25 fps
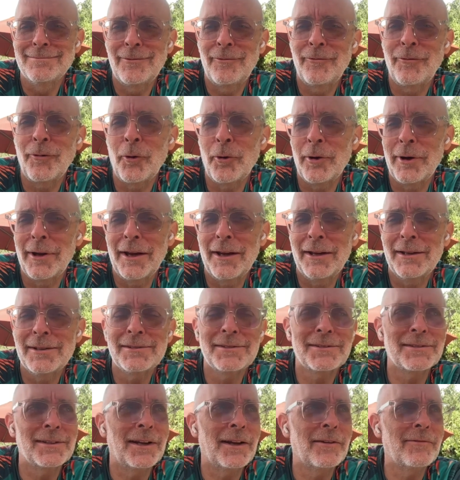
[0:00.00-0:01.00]
4
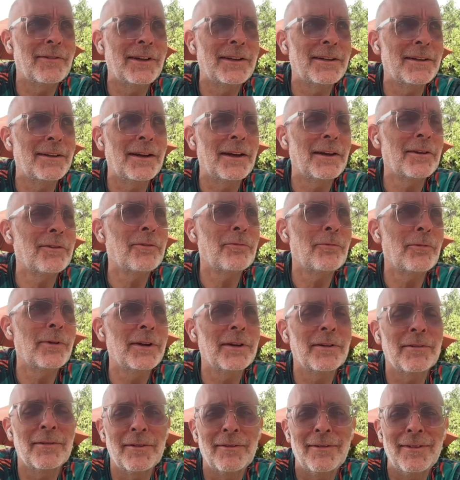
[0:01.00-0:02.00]
days, and I've eaten at
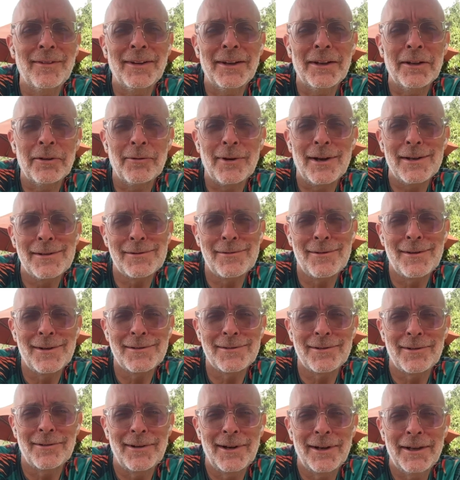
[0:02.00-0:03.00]
three of the vegan
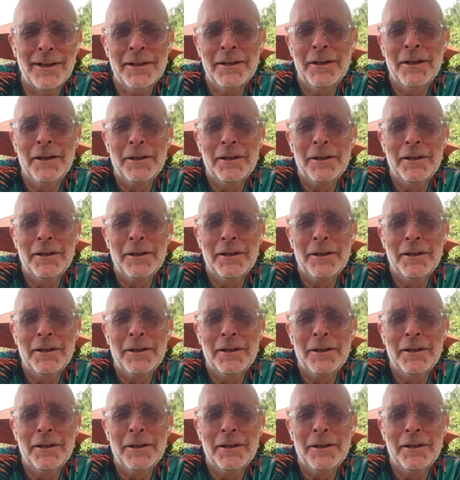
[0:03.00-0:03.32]
restaurants already.